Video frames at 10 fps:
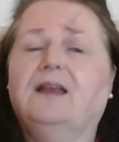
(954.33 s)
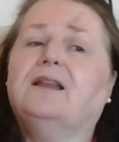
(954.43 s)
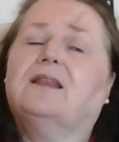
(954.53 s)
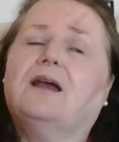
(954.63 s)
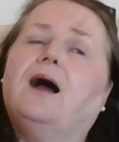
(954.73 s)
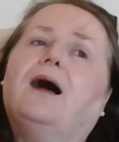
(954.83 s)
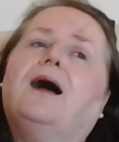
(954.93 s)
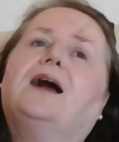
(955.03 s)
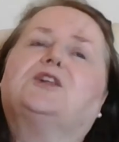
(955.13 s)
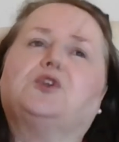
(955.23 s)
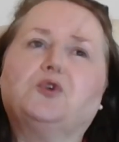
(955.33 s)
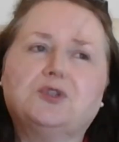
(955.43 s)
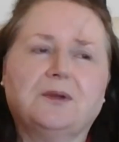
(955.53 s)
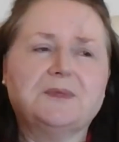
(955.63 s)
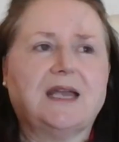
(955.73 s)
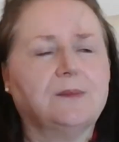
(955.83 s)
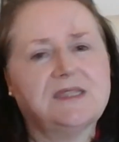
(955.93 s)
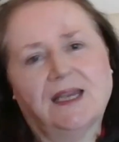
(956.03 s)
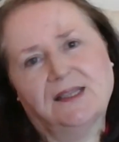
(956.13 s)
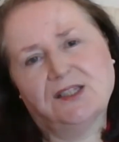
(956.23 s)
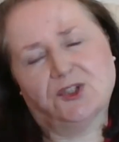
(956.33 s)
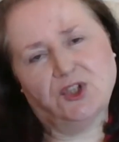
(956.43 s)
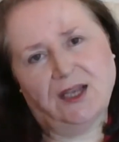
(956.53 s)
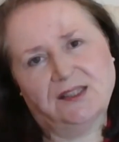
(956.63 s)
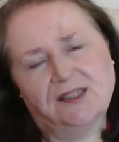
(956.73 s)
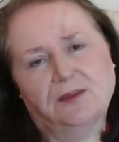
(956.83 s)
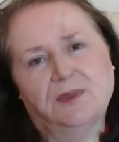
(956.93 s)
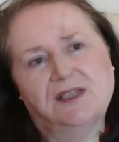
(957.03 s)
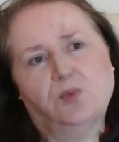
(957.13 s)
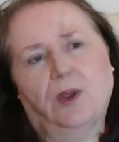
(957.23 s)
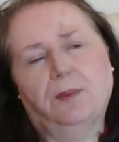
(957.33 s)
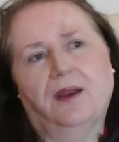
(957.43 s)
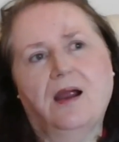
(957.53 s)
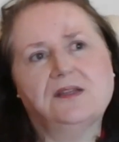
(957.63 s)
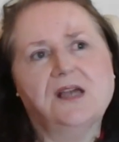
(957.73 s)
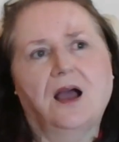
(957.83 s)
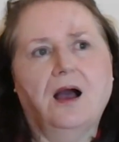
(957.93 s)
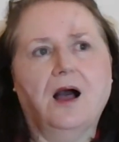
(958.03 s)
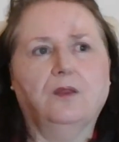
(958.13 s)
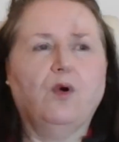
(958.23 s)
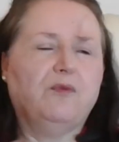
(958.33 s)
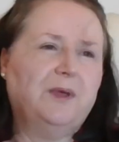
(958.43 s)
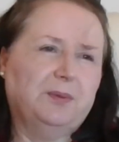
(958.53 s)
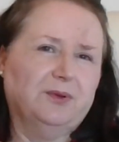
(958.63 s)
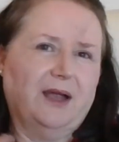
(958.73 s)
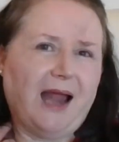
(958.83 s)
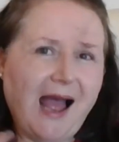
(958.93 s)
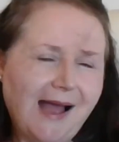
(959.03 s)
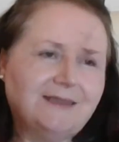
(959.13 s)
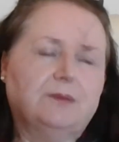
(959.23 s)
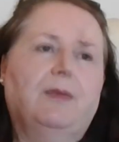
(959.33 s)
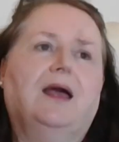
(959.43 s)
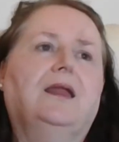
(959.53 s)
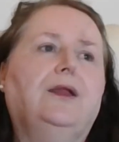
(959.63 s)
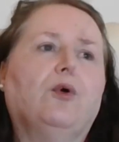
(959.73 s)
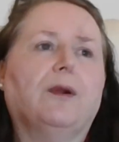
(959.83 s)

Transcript: that I do sometimes tend to attract in some of these webinars a lot of people that are admin or